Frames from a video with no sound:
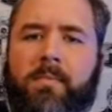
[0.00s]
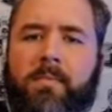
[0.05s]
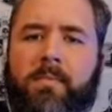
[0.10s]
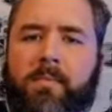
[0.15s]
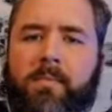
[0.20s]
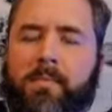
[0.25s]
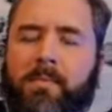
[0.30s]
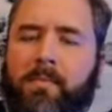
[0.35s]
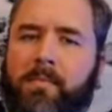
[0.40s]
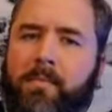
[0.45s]

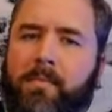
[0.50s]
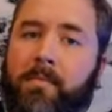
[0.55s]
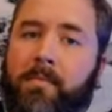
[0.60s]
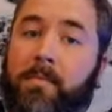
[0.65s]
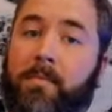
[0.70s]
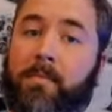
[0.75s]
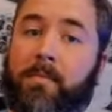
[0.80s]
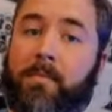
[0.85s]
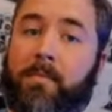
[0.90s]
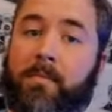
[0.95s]

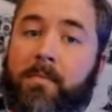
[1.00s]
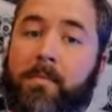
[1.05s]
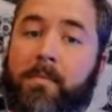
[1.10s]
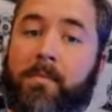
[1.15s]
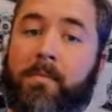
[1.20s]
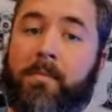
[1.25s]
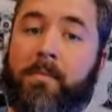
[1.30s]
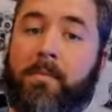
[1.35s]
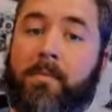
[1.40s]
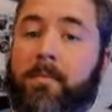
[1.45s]

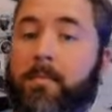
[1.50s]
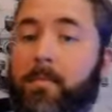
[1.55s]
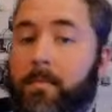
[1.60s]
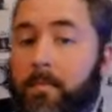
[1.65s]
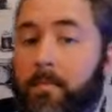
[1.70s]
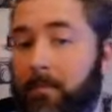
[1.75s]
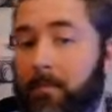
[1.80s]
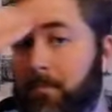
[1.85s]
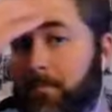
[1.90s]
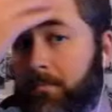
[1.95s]

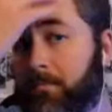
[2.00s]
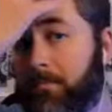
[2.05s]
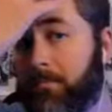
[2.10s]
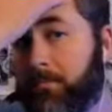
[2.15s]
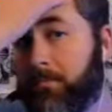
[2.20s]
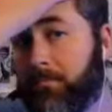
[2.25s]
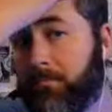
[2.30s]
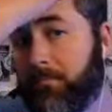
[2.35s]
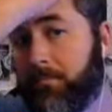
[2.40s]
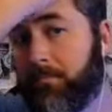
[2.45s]

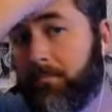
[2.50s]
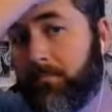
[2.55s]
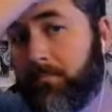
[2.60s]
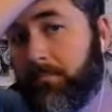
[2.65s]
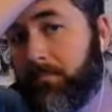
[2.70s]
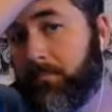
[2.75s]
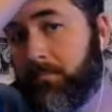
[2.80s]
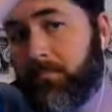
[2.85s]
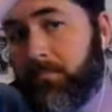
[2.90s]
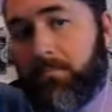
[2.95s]

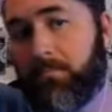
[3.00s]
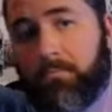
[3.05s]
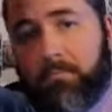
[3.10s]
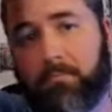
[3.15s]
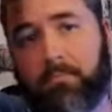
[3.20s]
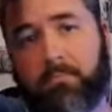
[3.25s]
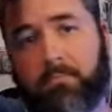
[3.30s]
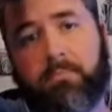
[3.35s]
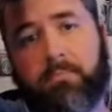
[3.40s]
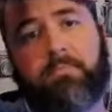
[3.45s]

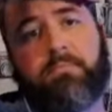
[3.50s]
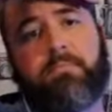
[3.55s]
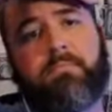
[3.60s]
No words are spoken by the person on screen.